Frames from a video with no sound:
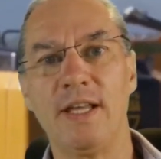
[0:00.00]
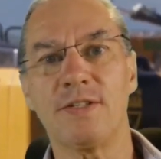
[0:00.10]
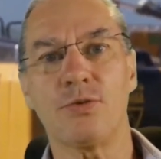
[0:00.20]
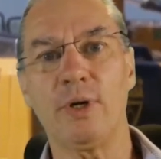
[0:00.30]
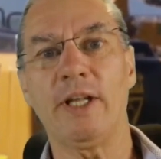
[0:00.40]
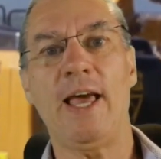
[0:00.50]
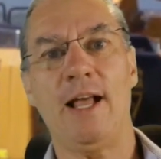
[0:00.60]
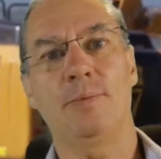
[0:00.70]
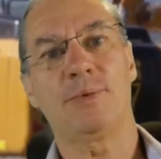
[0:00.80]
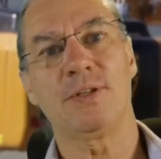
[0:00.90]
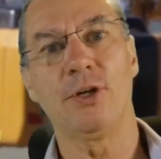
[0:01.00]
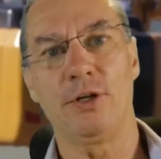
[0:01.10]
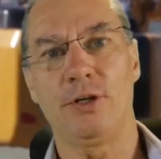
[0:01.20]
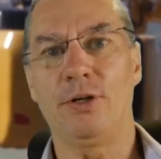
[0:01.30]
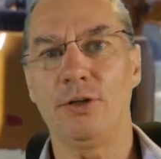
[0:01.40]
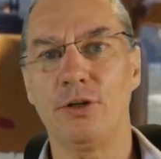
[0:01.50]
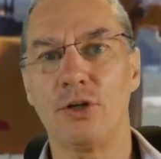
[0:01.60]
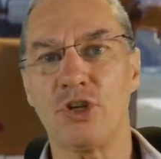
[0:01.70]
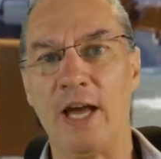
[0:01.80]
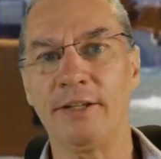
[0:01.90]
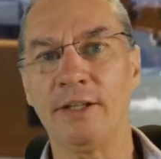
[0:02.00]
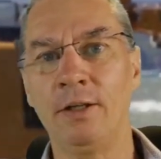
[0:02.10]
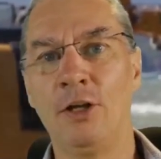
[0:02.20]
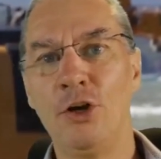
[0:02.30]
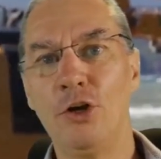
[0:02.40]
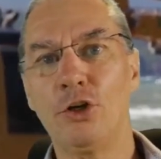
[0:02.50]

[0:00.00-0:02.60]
This really helps the channel.